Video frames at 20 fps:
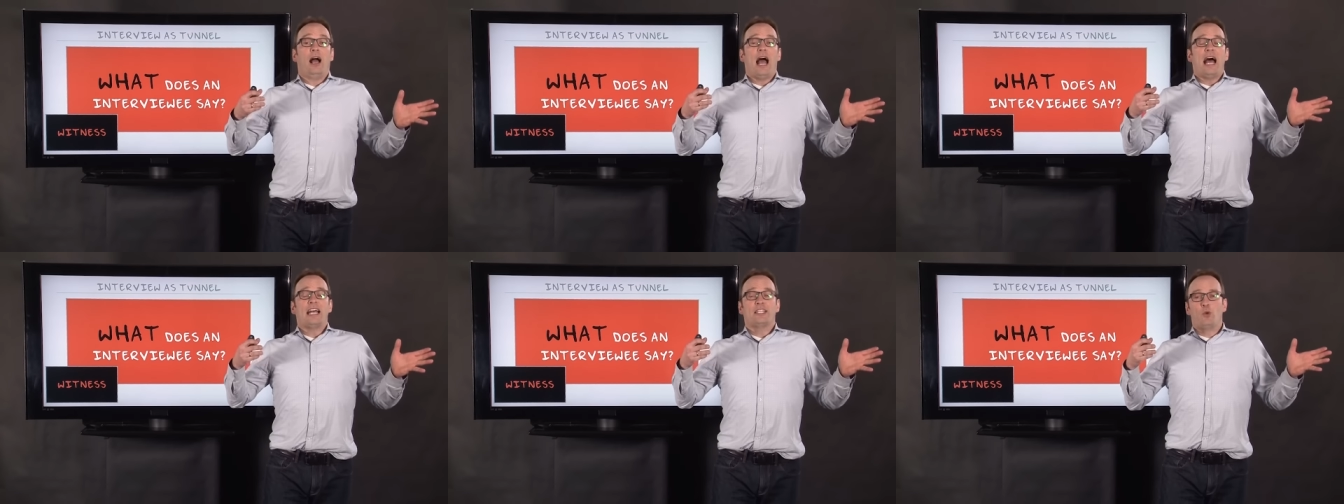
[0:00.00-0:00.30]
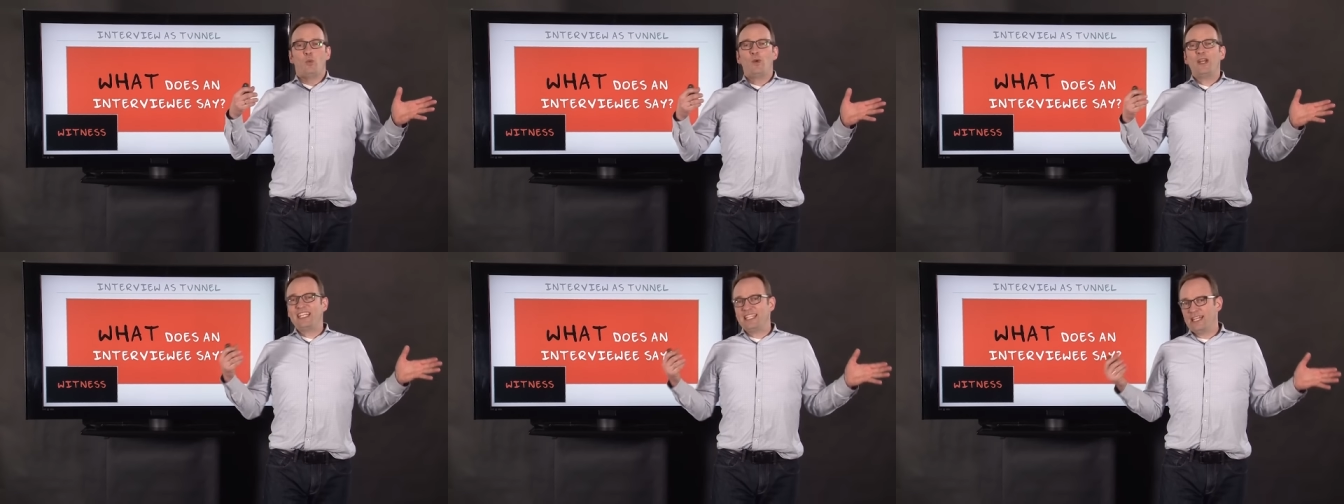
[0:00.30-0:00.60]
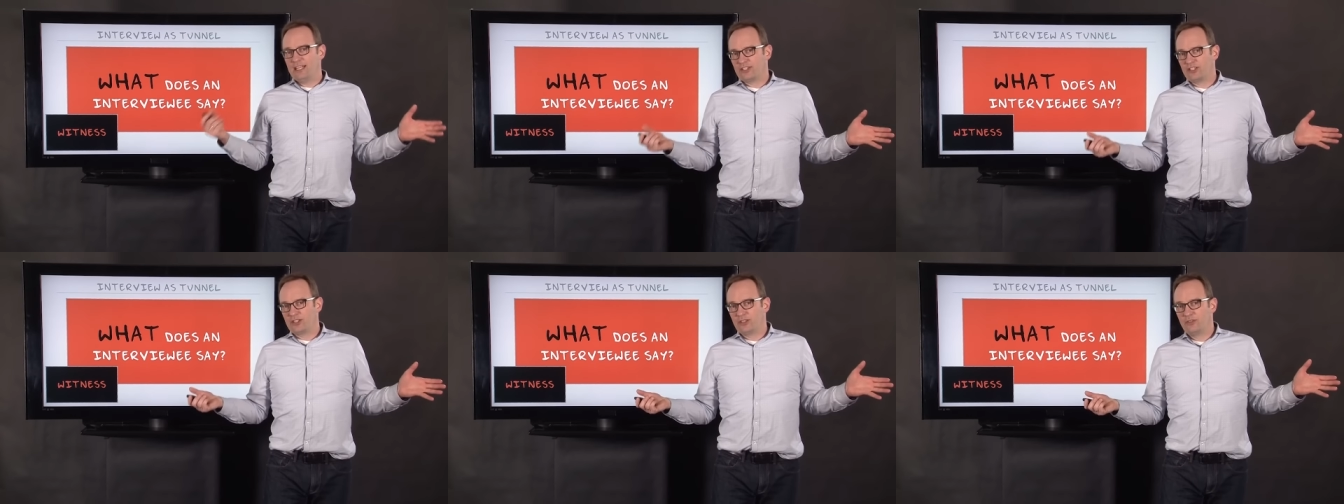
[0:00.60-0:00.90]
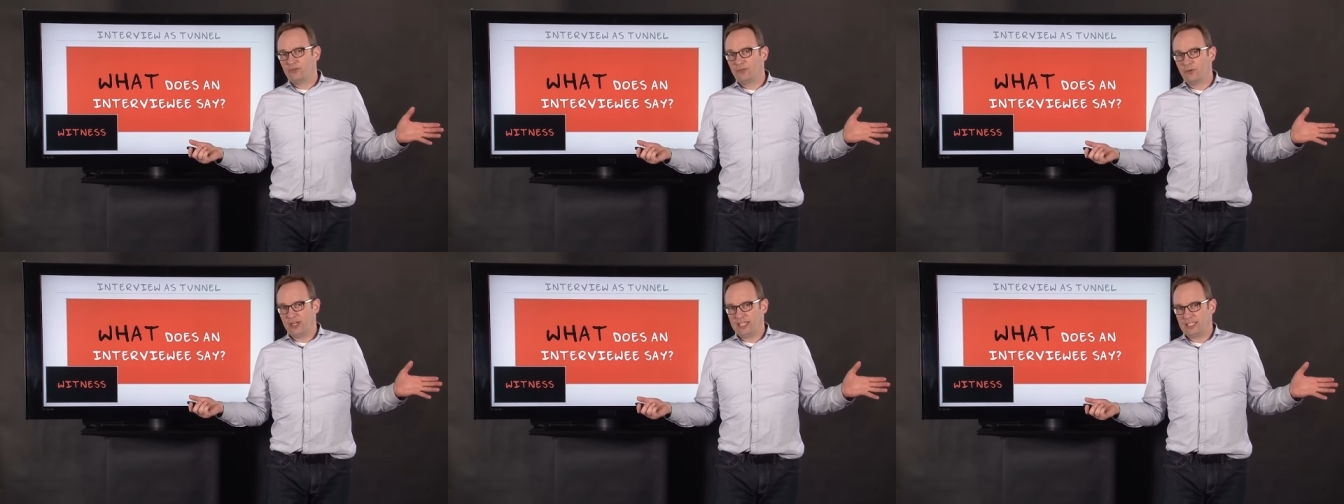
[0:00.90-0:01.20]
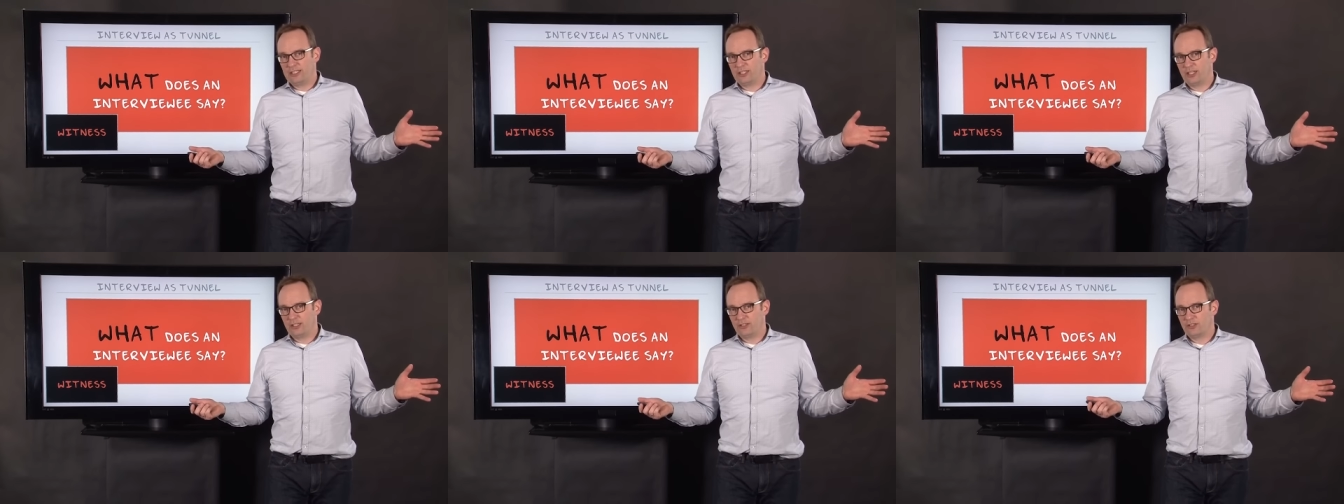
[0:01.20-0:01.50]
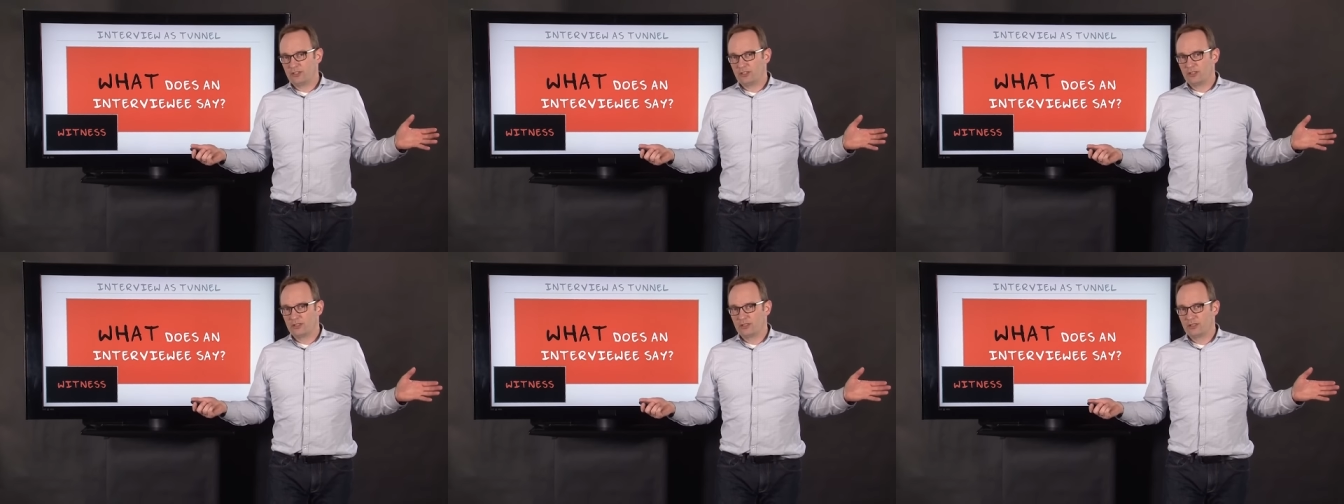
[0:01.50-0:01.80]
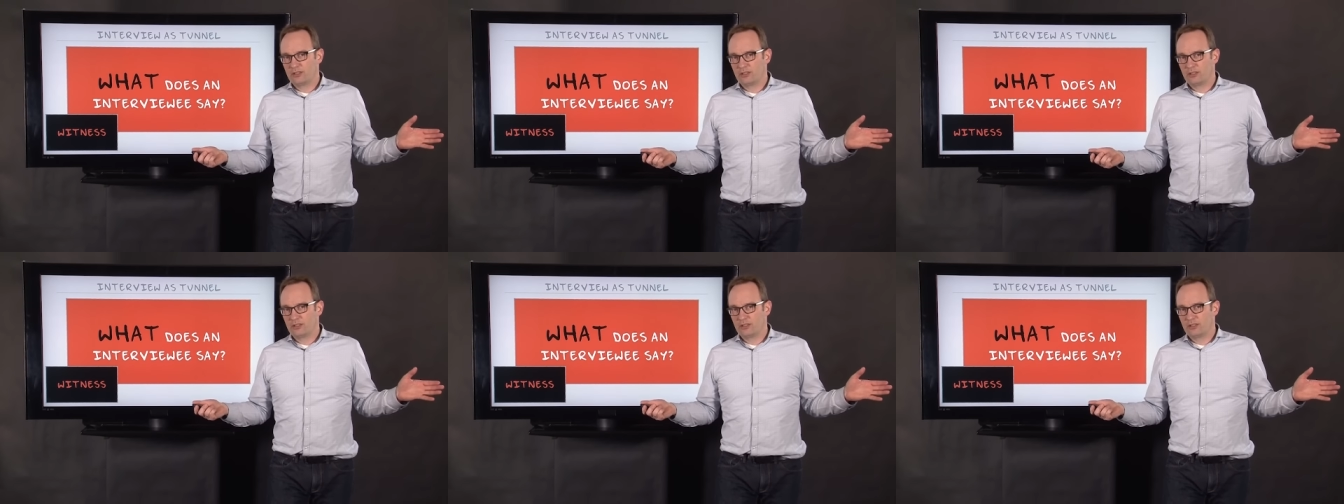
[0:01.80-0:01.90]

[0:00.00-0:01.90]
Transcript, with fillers: As a witness, for instance,